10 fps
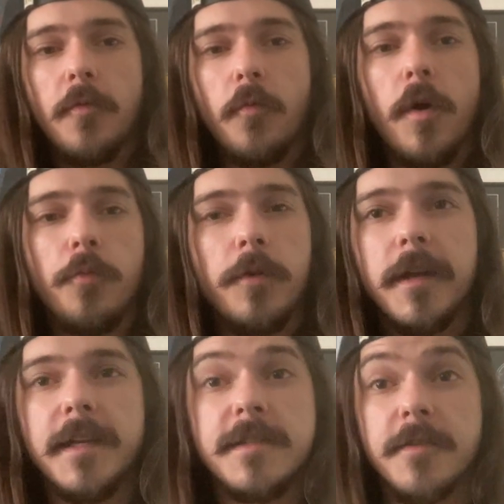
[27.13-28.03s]
What
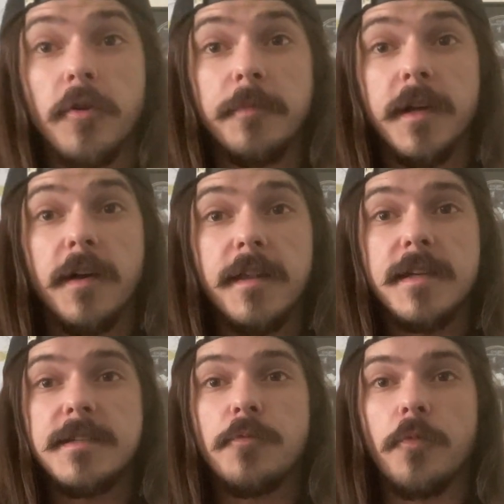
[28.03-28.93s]
really sold me on
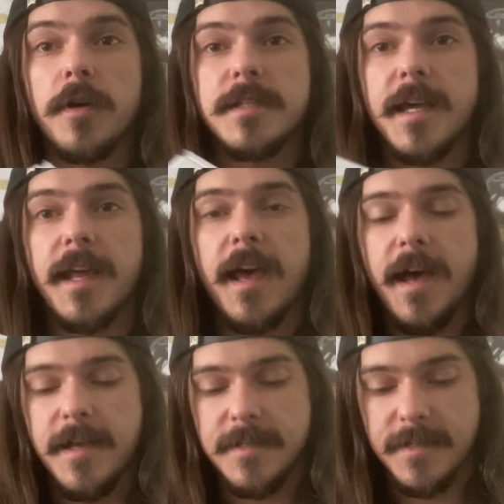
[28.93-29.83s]
this was that it
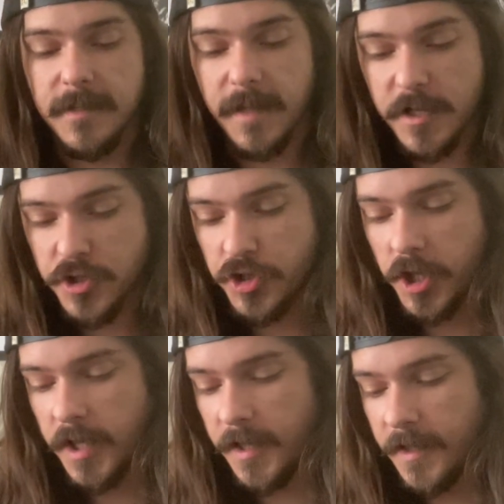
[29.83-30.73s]
has
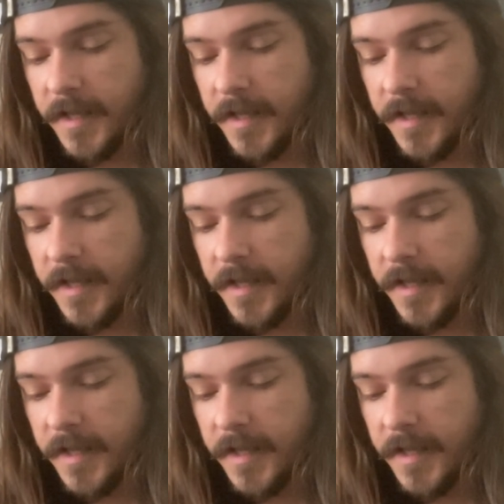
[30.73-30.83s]
Celestion